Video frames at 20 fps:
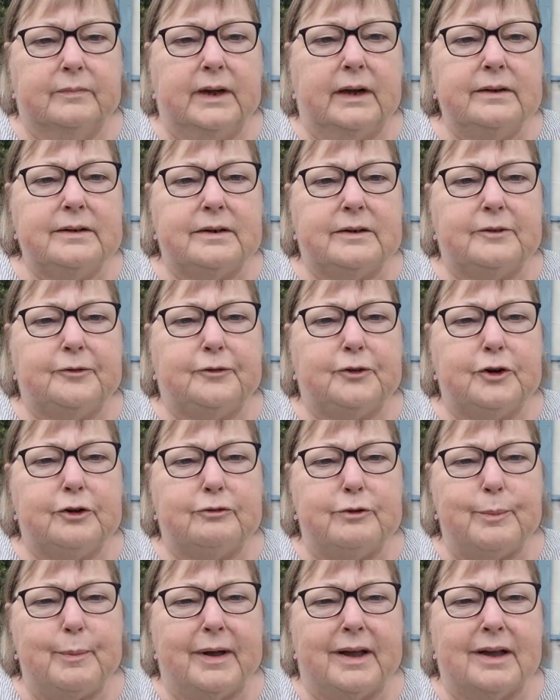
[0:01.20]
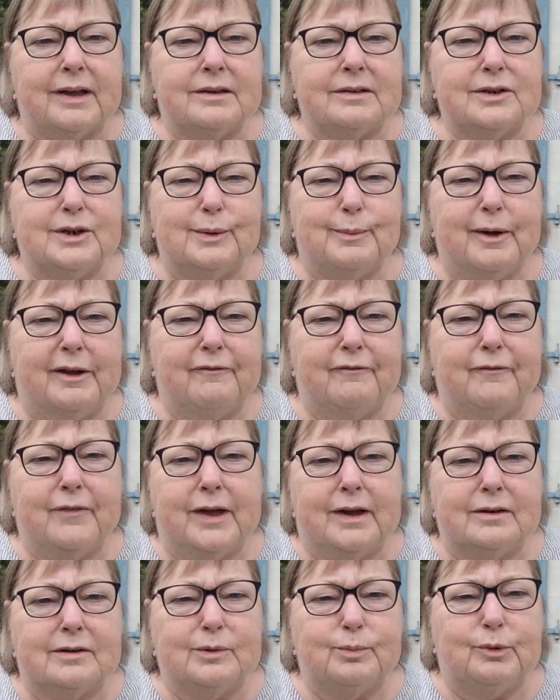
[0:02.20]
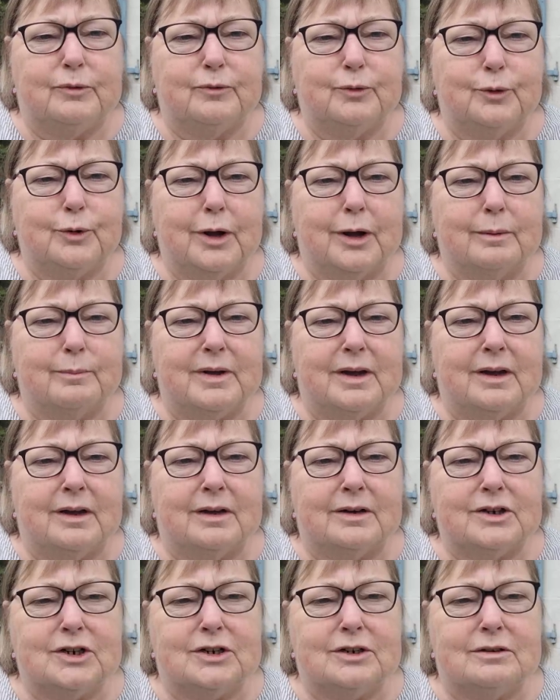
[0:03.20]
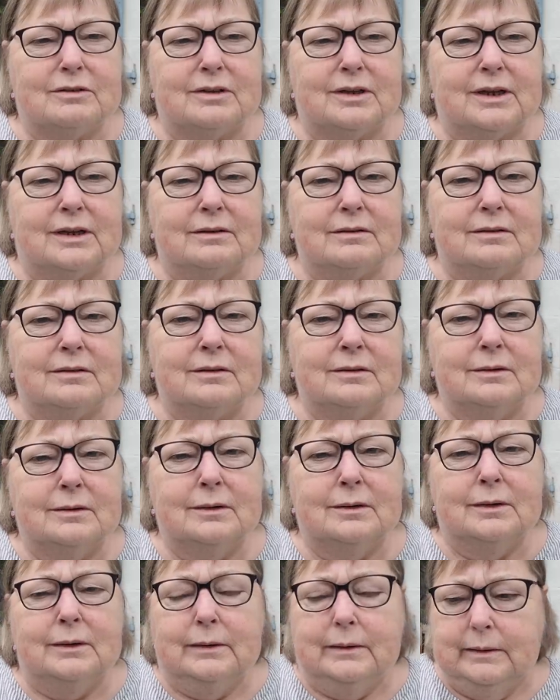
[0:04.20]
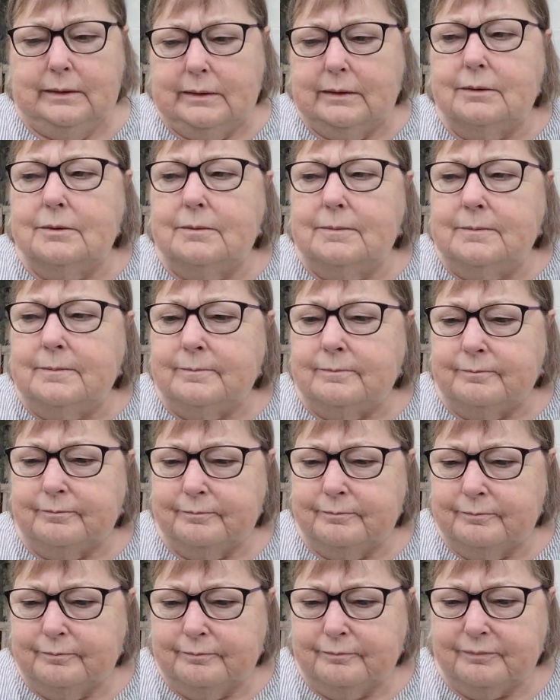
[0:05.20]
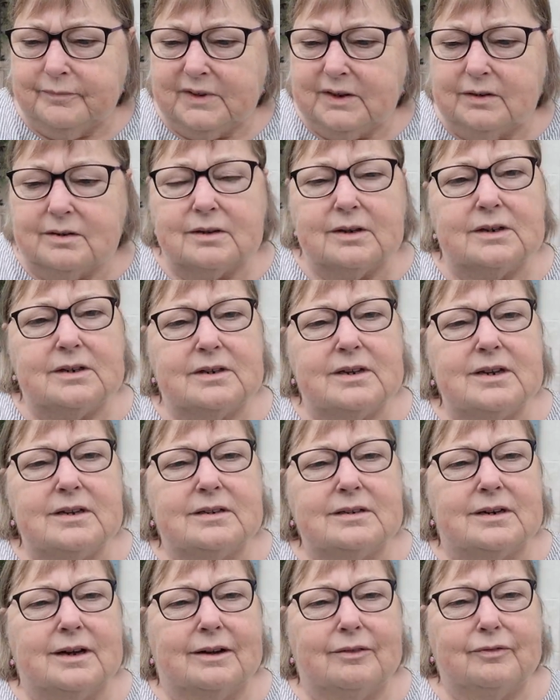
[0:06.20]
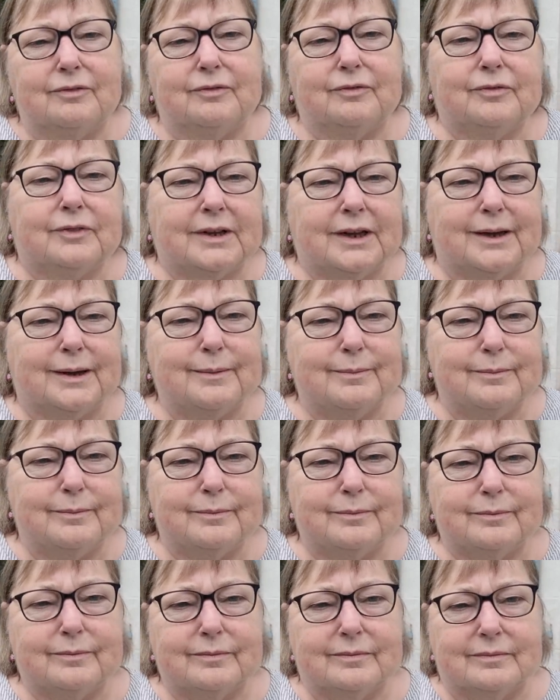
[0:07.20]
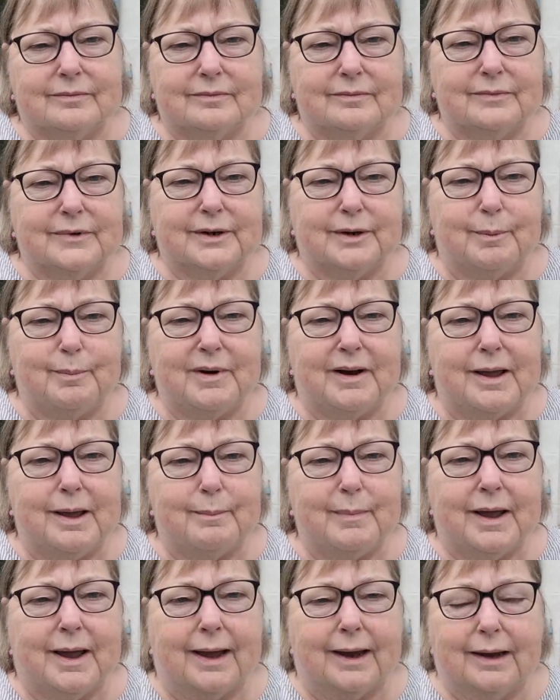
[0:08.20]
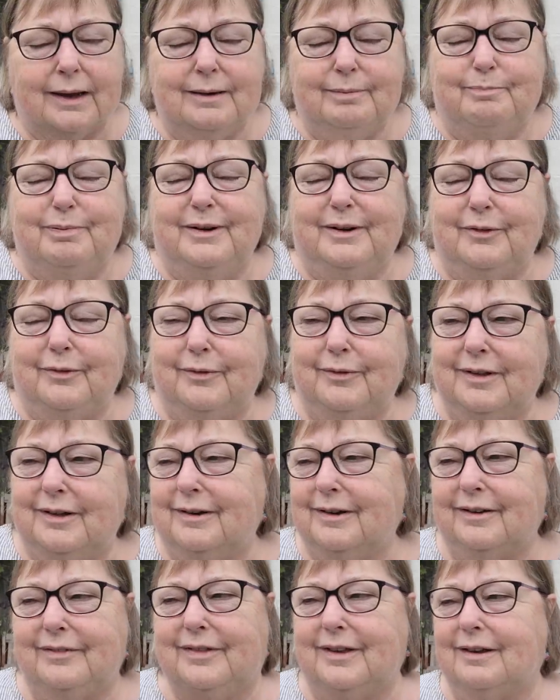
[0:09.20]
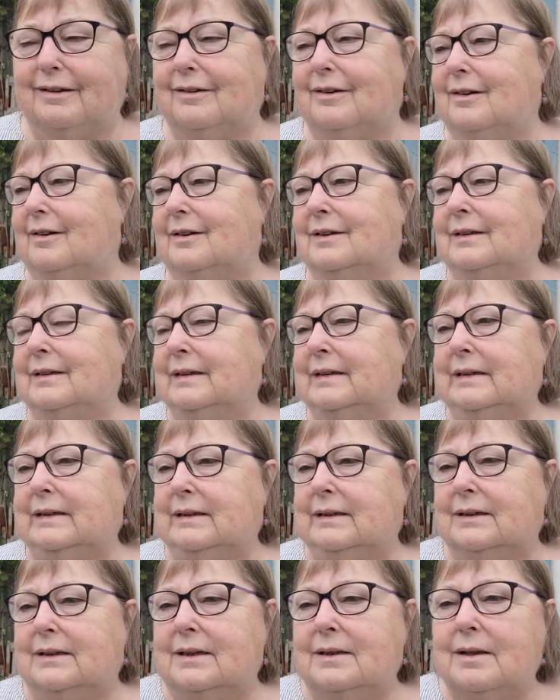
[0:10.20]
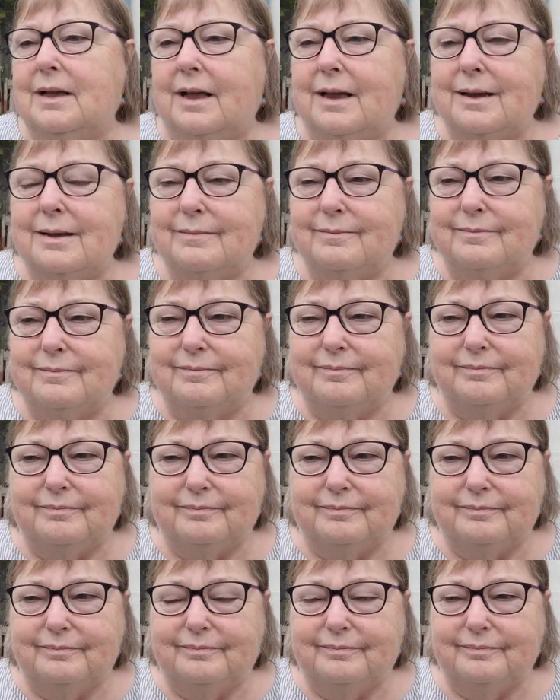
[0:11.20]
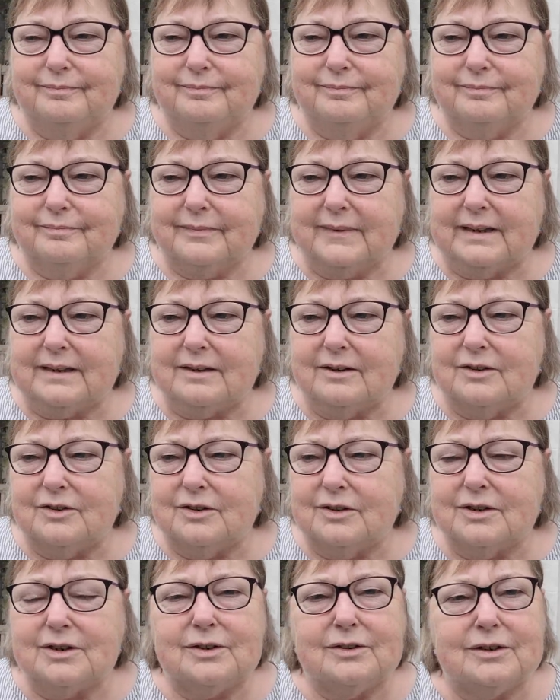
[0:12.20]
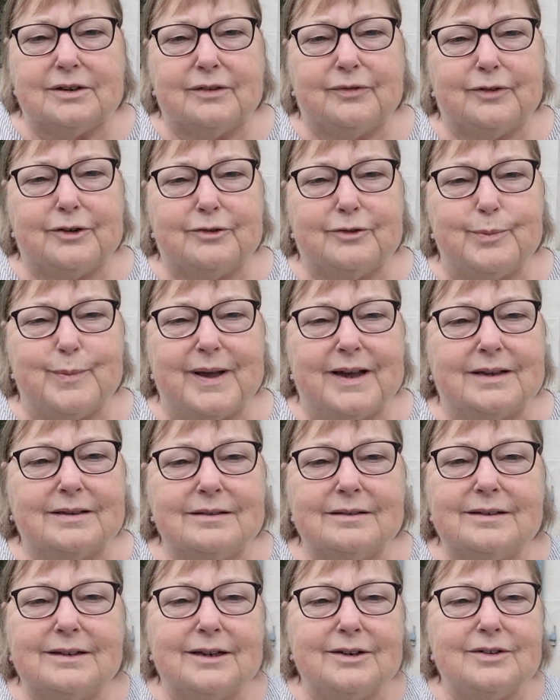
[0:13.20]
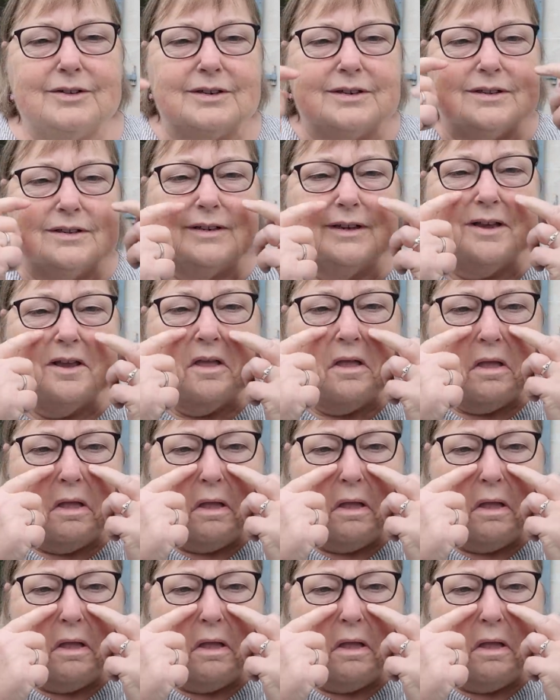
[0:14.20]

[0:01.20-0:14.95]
I did a few repairs to my face before coming out to do this because I see stuff when I play it back and I think, oh. So I was just doing a few repairs and noticed that